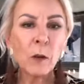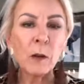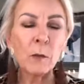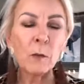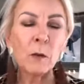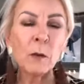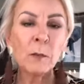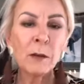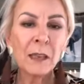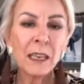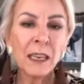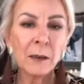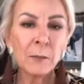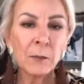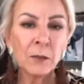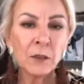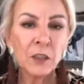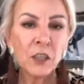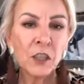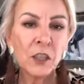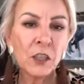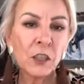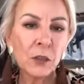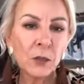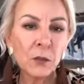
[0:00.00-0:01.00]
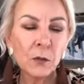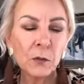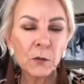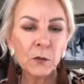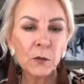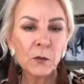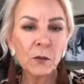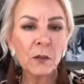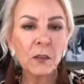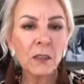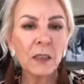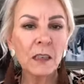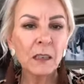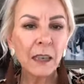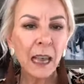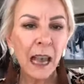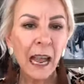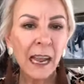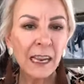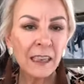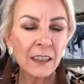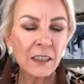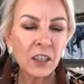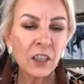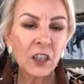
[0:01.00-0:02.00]
we will be able to
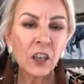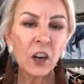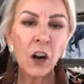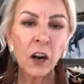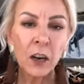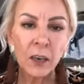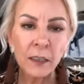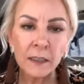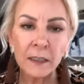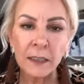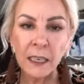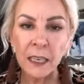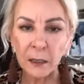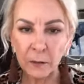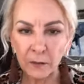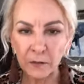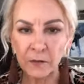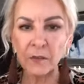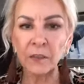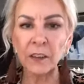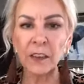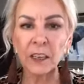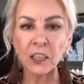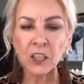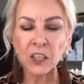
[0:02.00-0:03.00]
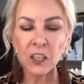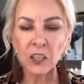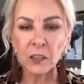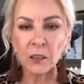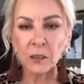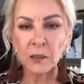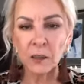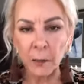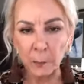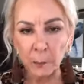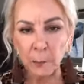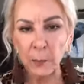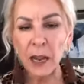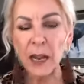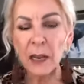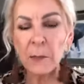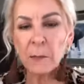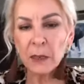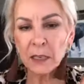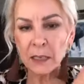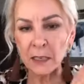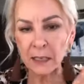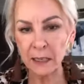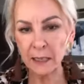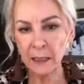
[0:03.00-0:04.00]
add to cart and finish the
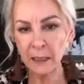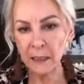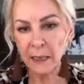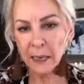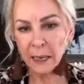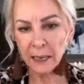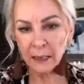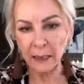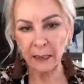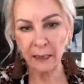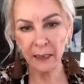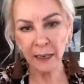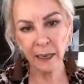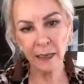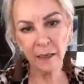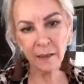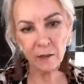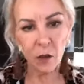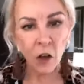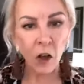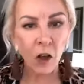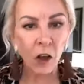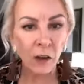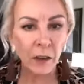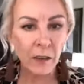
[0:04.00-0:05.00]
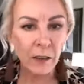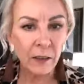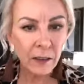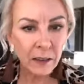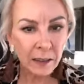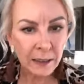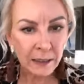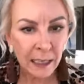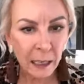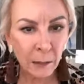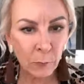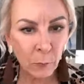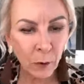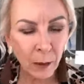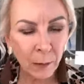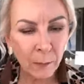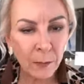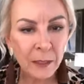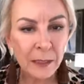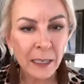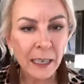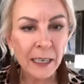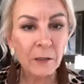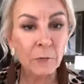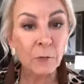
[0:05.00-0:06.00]
payment and in, in, in all on the same
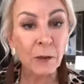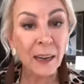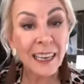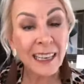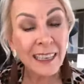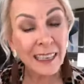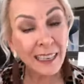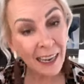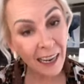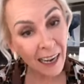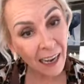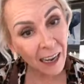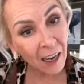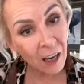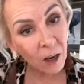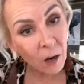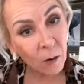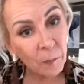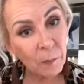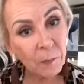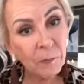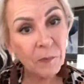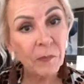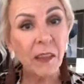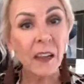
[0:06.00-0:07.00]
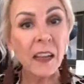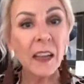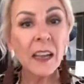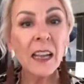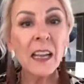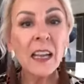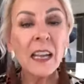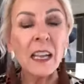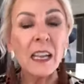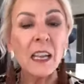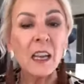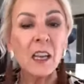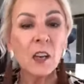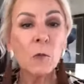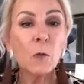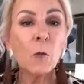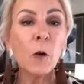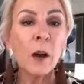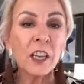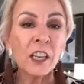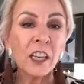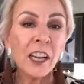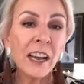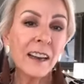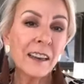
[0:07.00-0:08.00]
website. Right now,
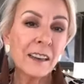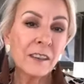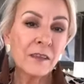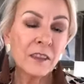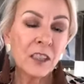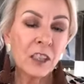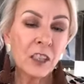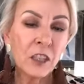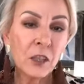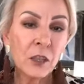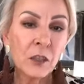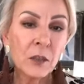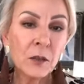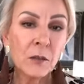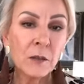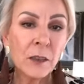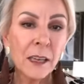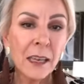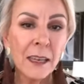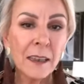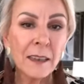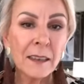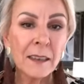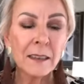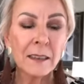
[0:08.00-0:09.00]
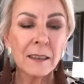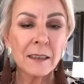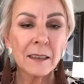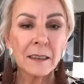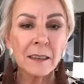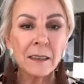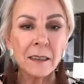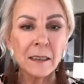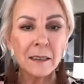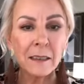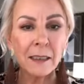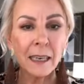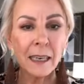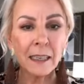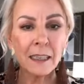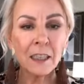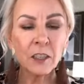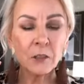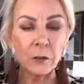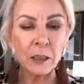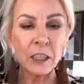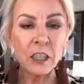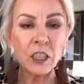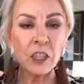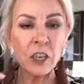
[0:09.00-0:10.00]
what you have to do is take a
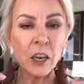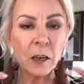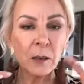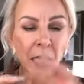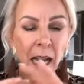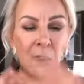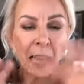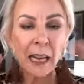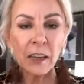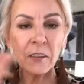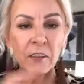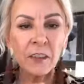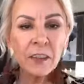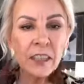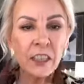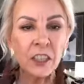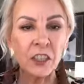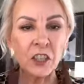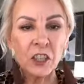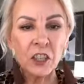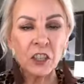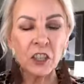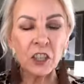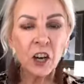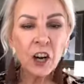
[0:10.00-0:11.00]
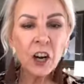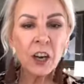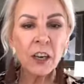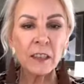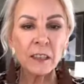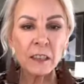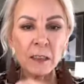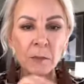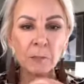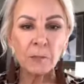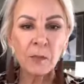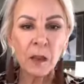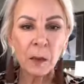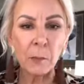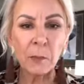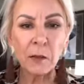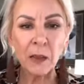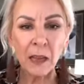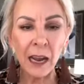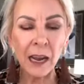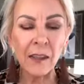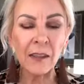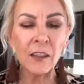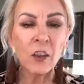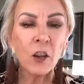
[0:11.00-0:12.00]
screenshot, add everything to your cart,
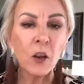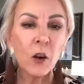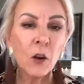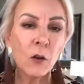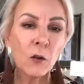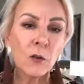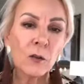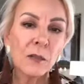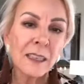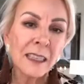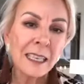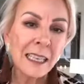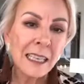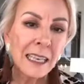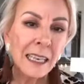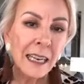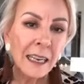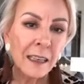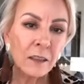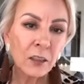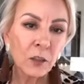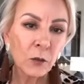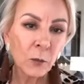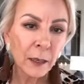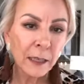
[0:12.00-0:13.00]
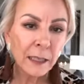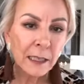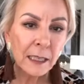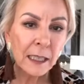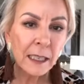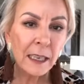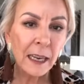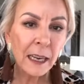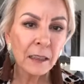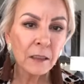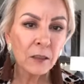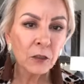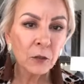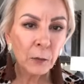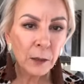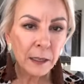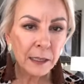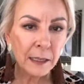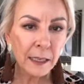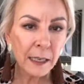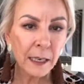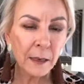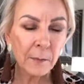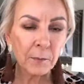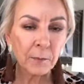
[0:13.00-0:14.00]
apply the code EL20,
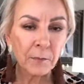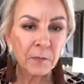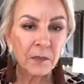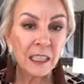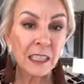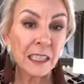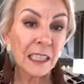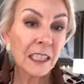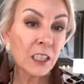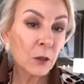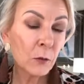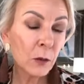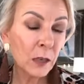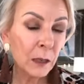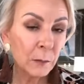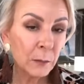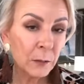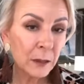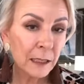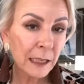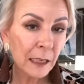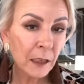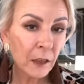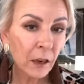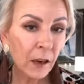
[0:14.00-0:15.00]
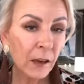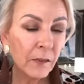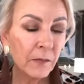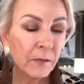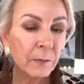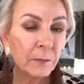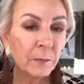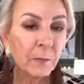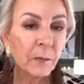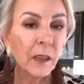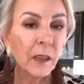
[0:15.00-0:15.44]
L20, to get 20% off